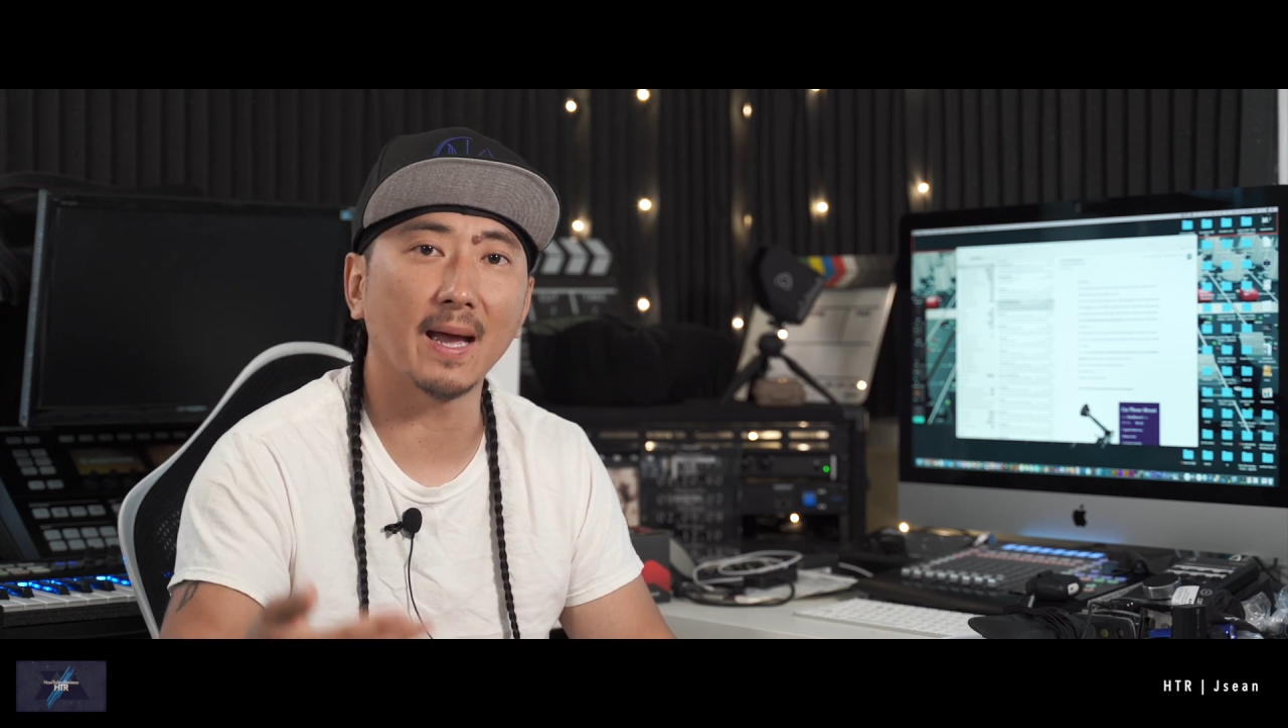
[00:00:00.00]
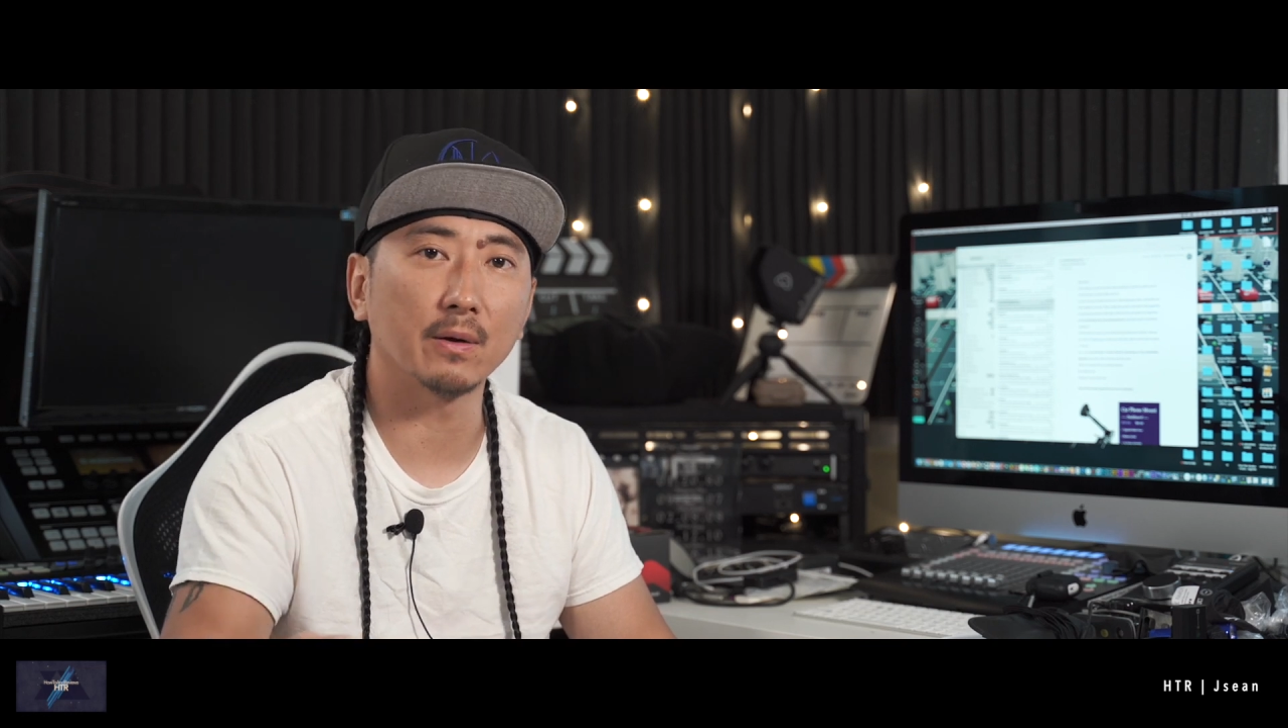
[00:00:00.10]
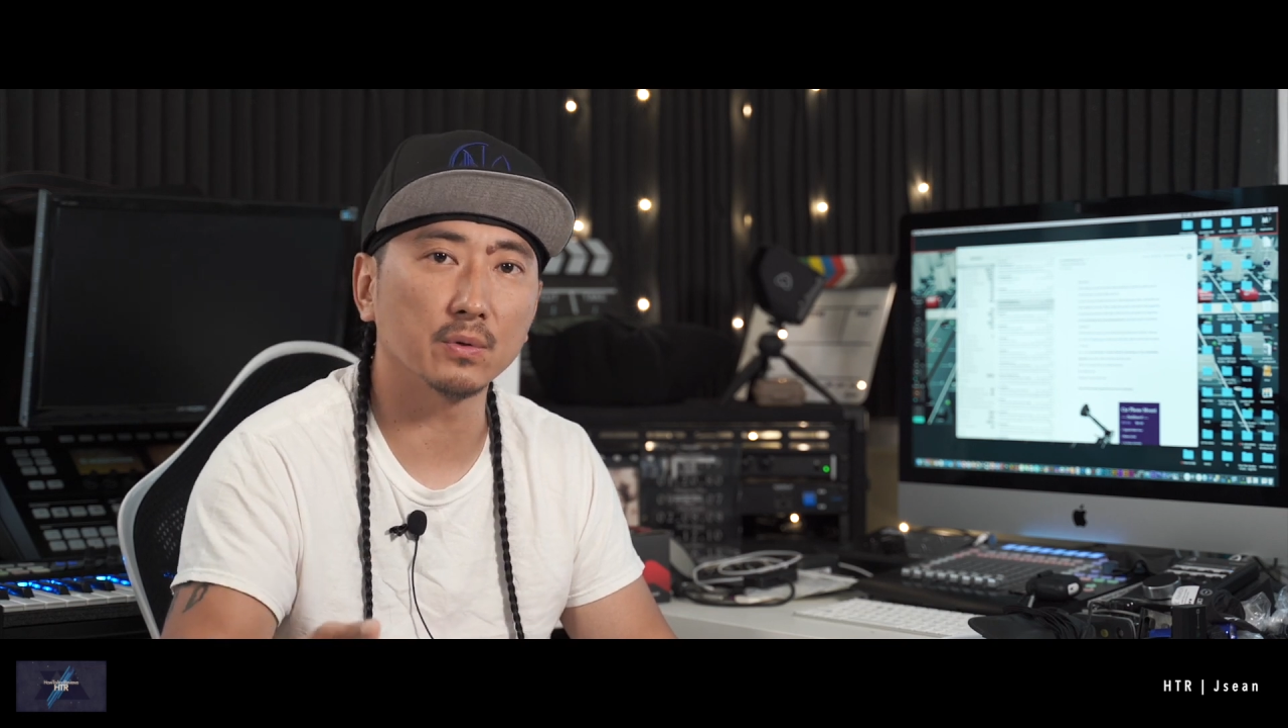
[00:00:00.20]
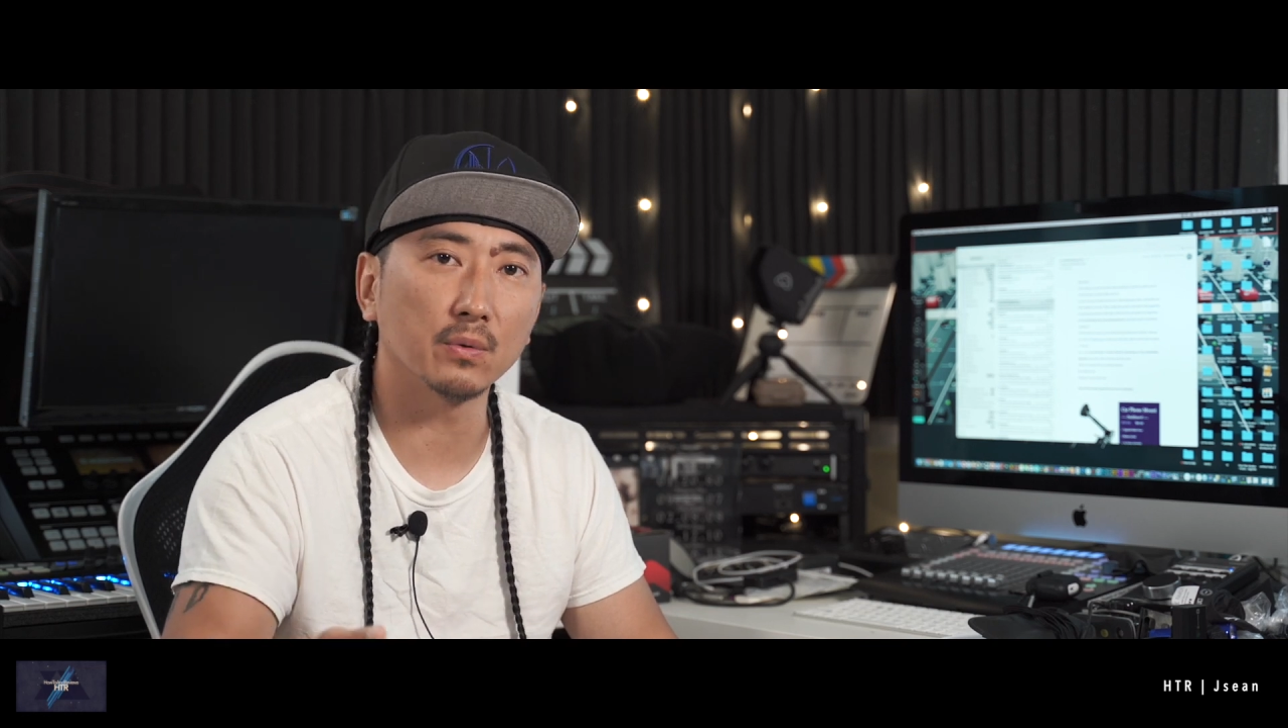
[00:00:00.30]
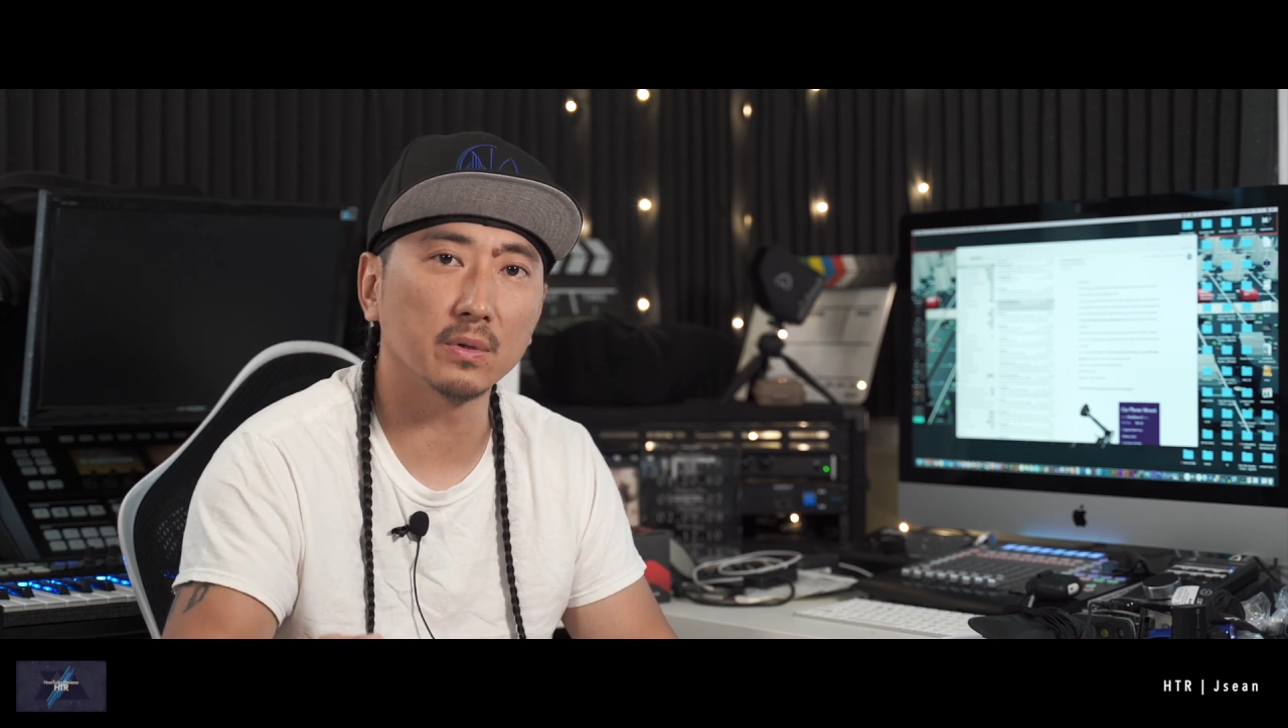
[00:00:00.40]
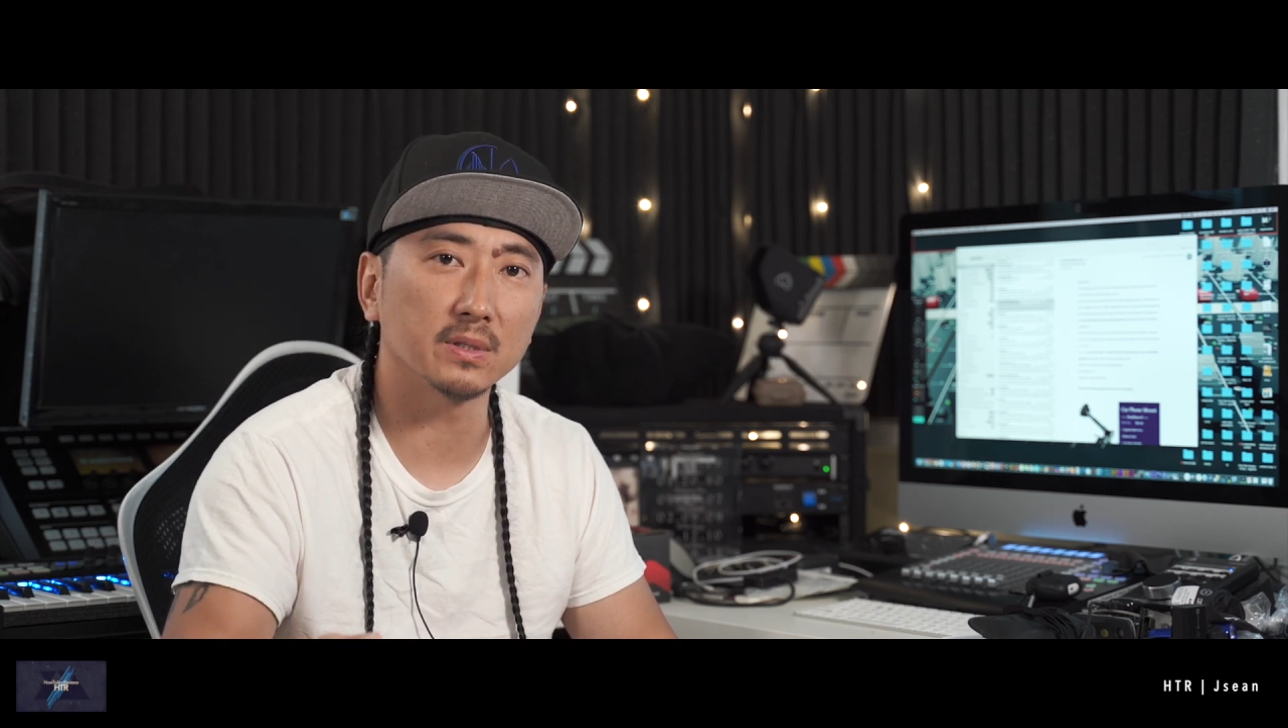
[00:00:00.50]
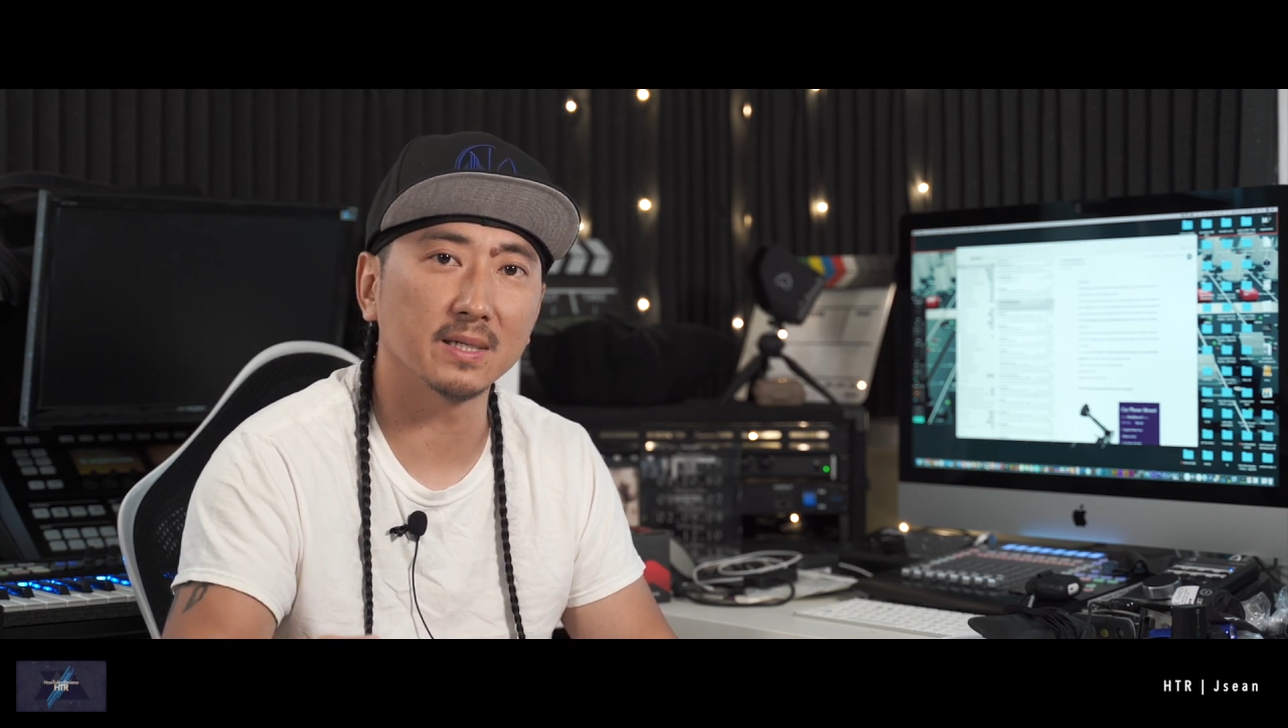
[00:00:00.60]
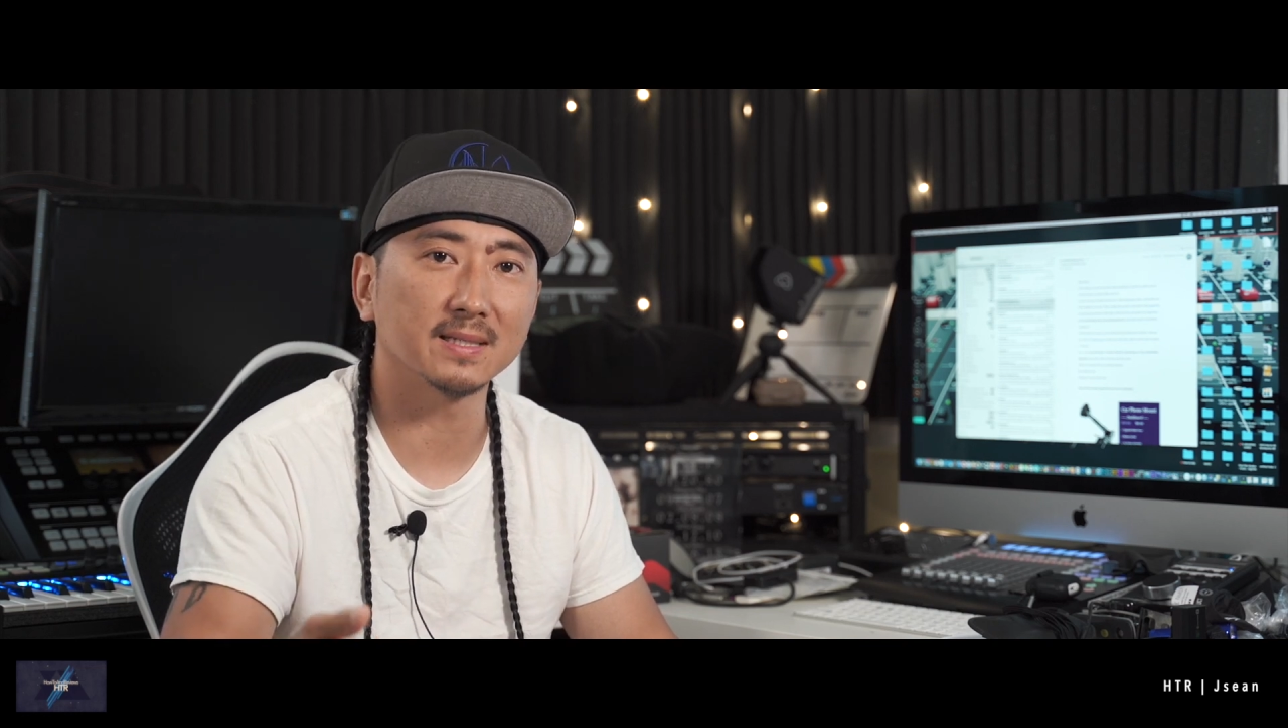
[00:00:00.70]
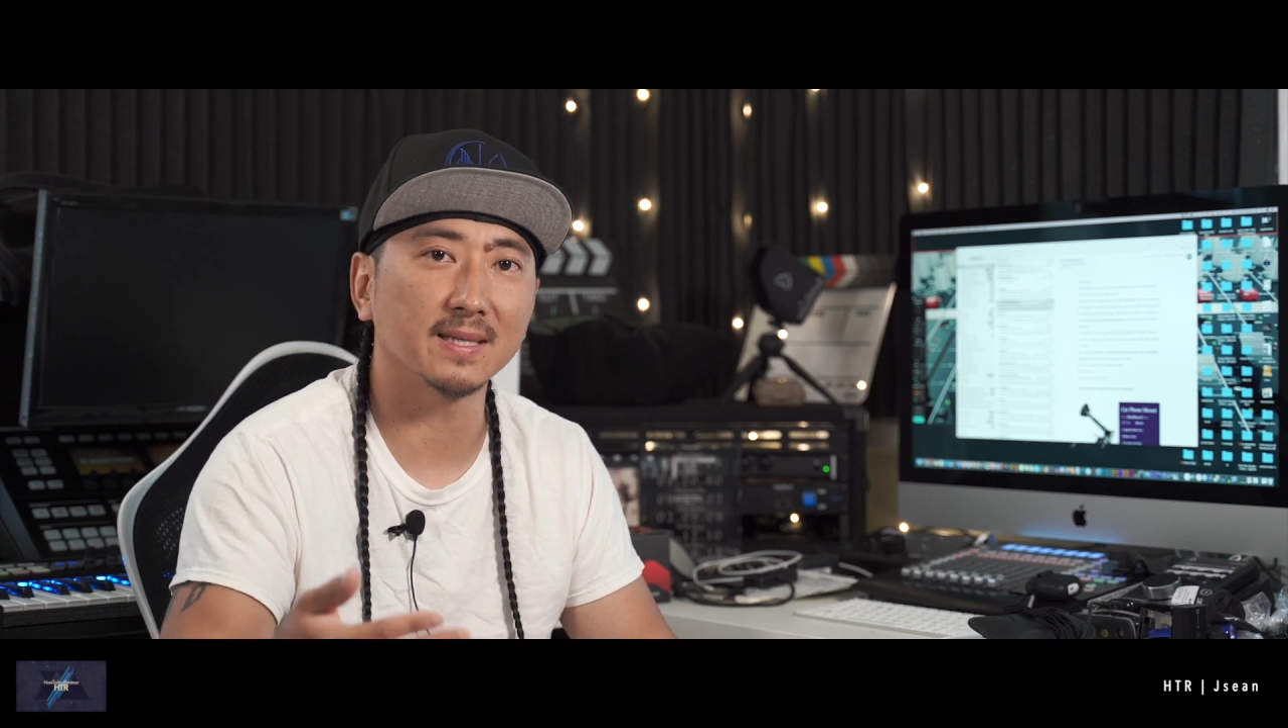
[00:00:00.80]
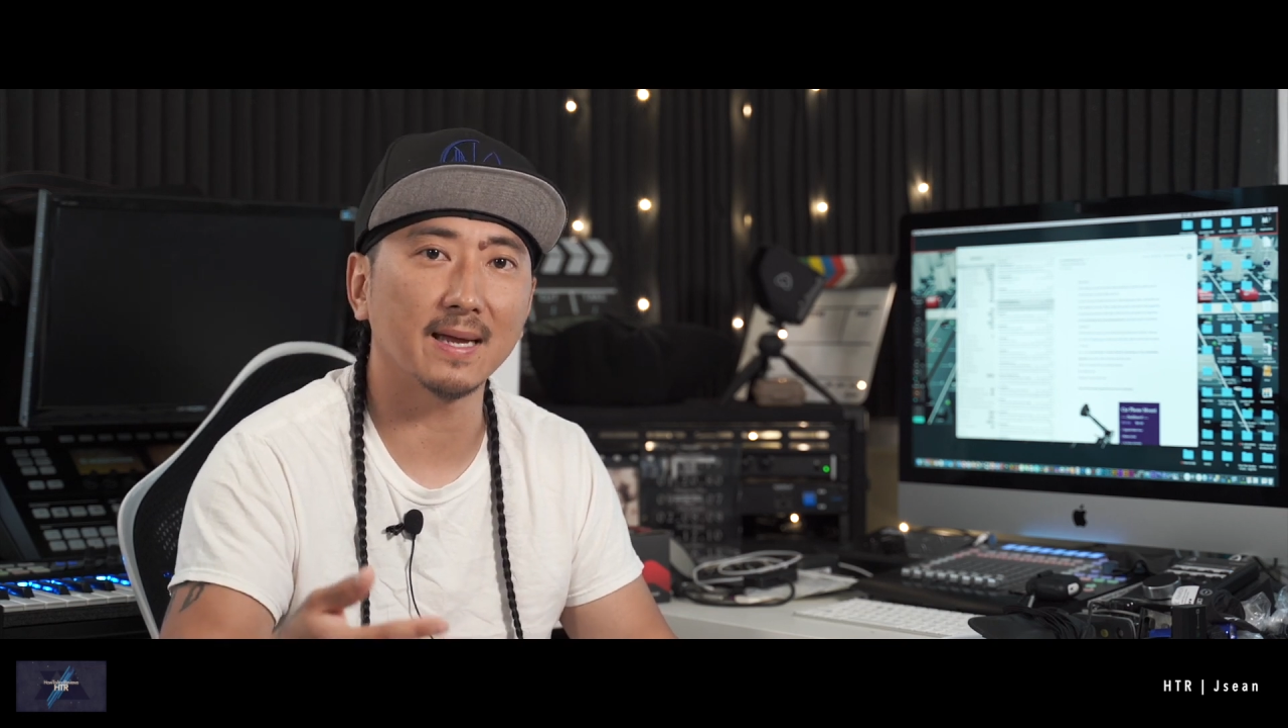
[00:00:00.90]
outdoors and it's